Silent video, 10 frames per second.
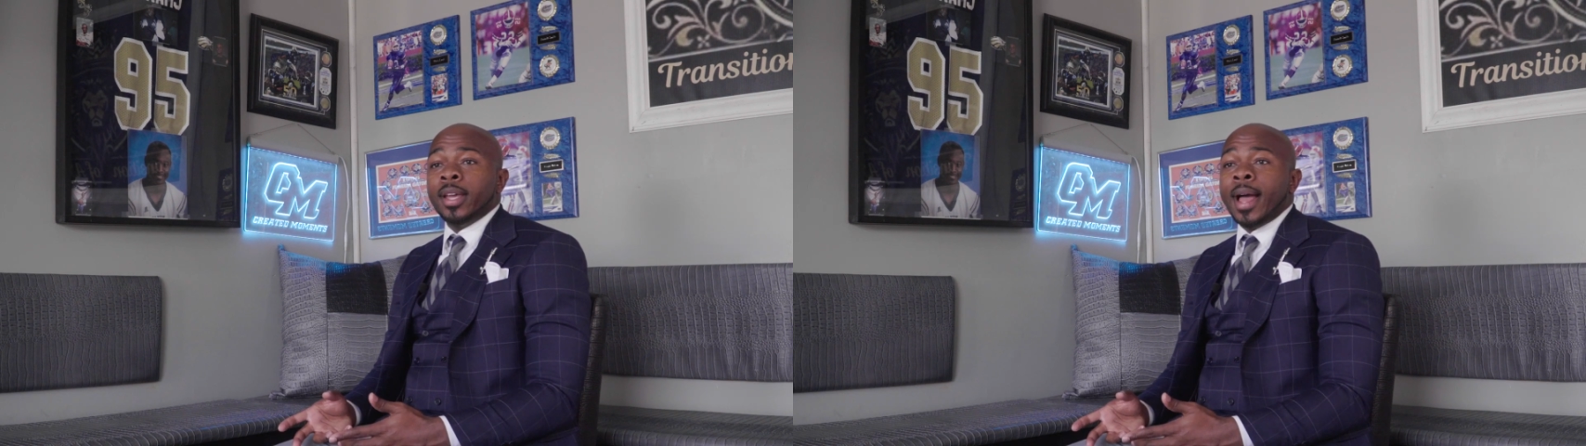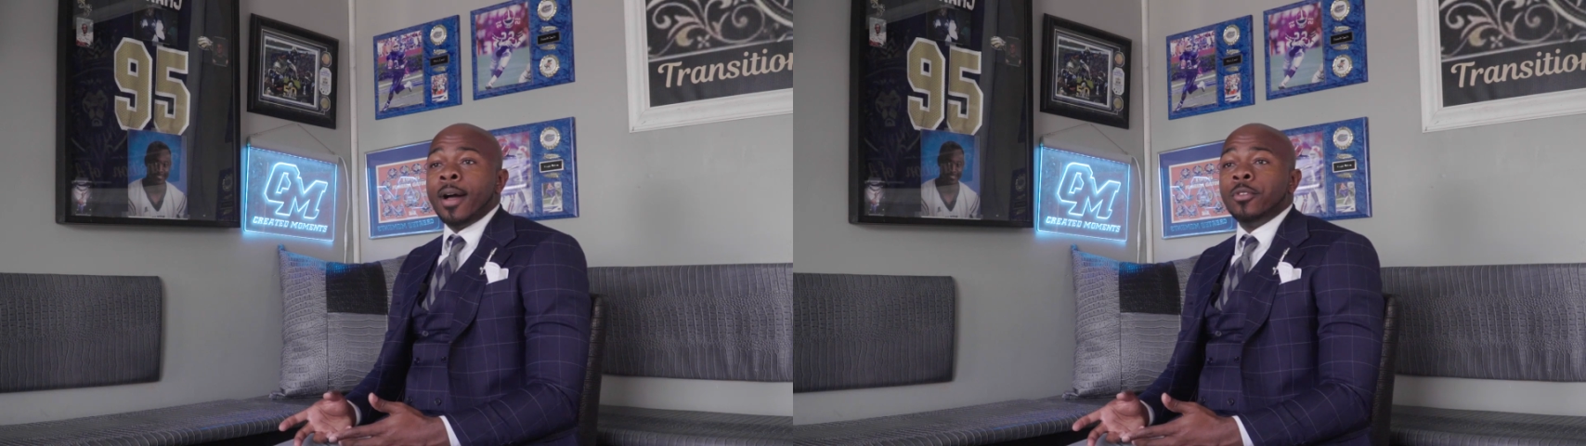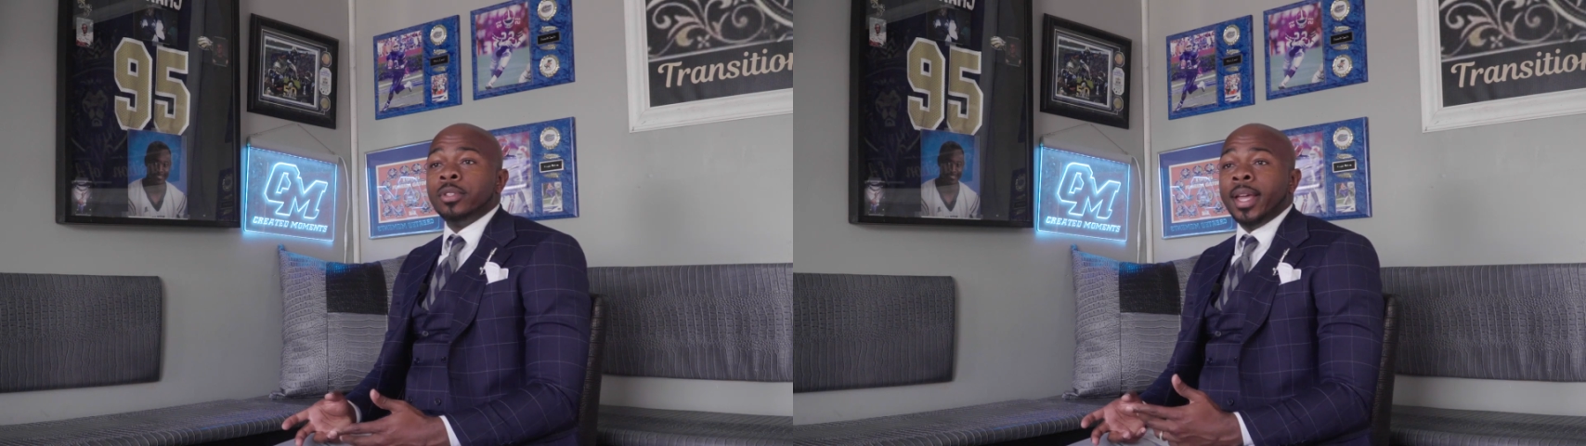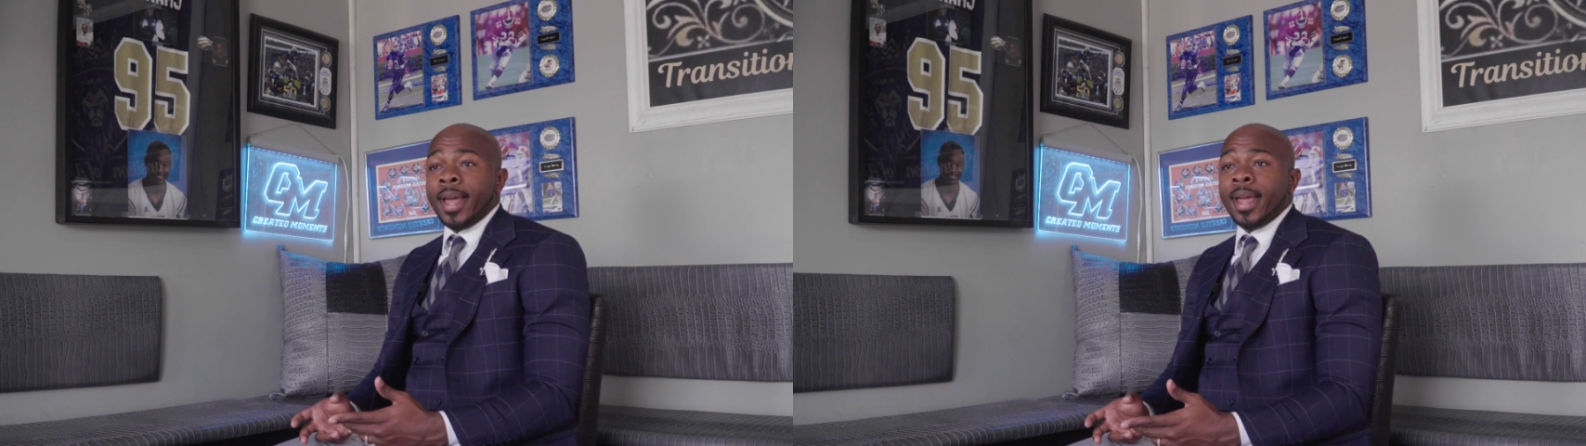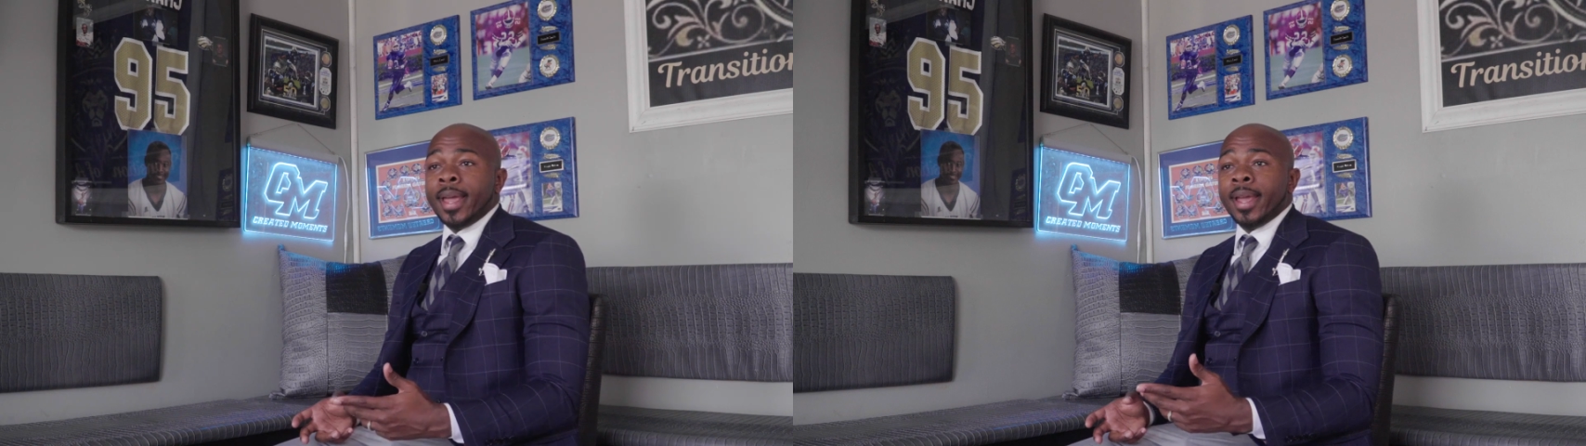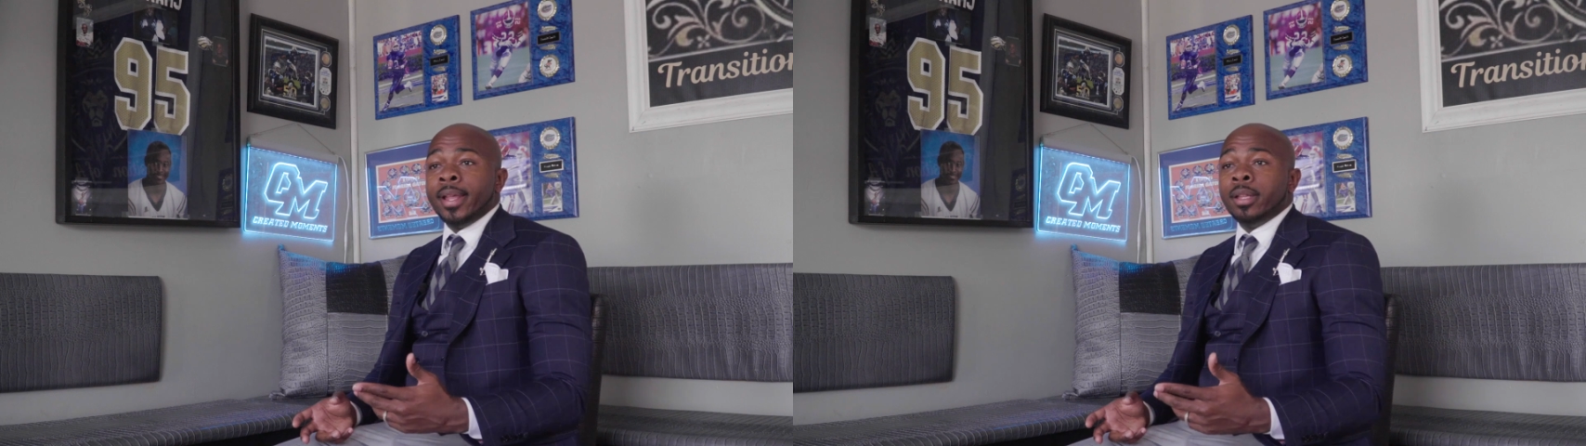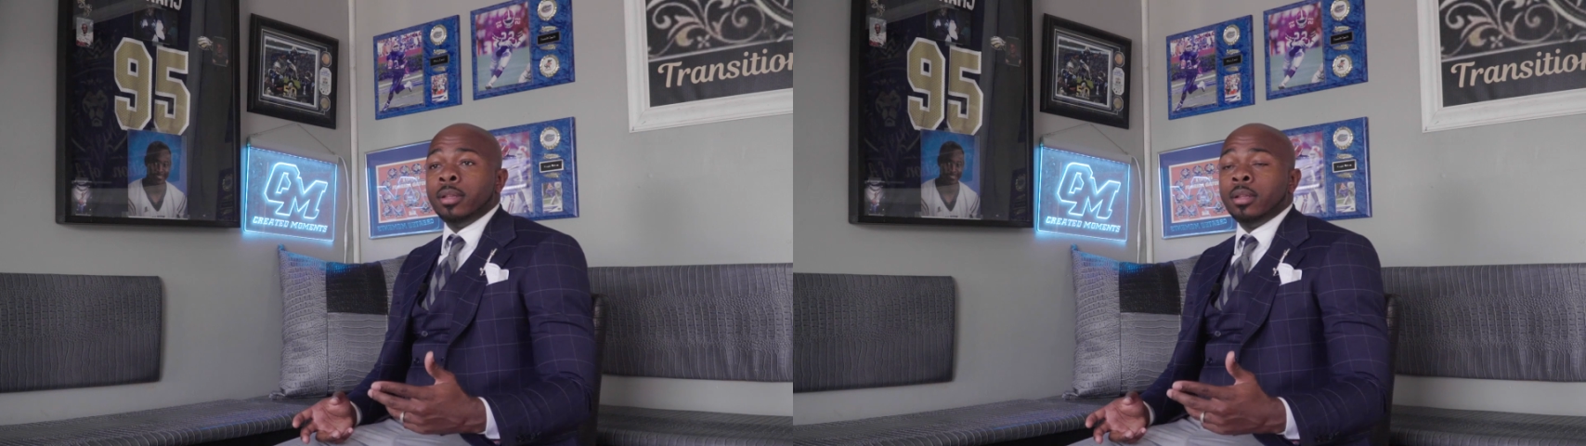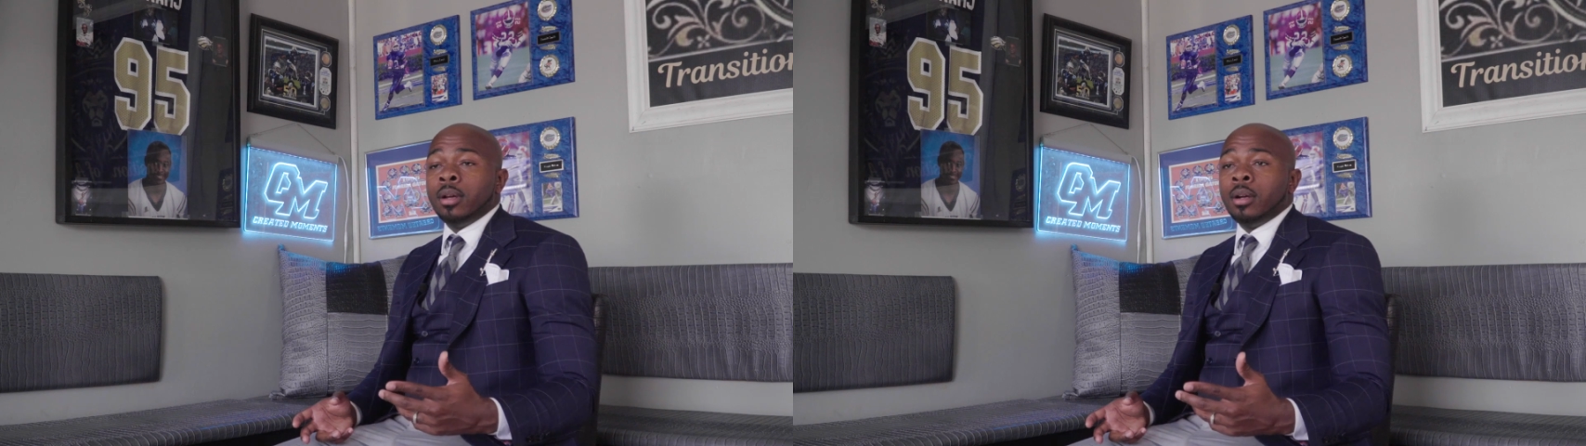how that and